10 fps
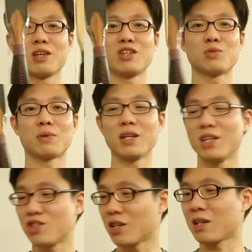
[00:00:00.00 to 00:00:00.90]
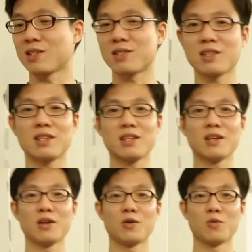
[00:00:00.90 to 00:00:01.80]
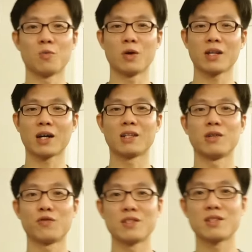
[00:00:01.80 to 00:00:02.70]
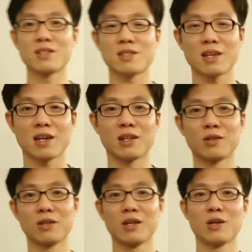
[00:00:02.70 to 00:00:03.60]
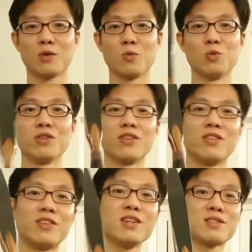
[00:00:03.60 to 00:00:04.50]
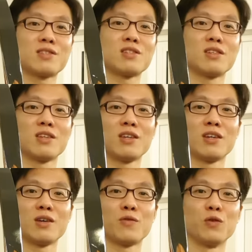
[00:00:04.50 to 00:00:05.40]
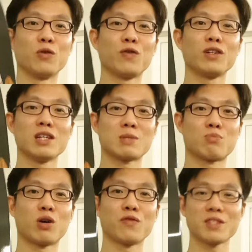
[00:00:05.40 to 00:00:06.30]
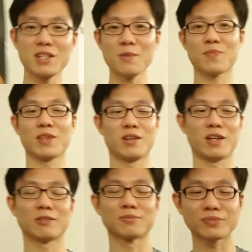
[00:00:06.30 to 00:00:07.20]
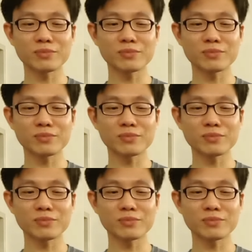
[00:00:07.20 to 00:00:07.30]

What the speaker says: inch per inch, and see what are the differences and would this fulfill its prophecy. All right,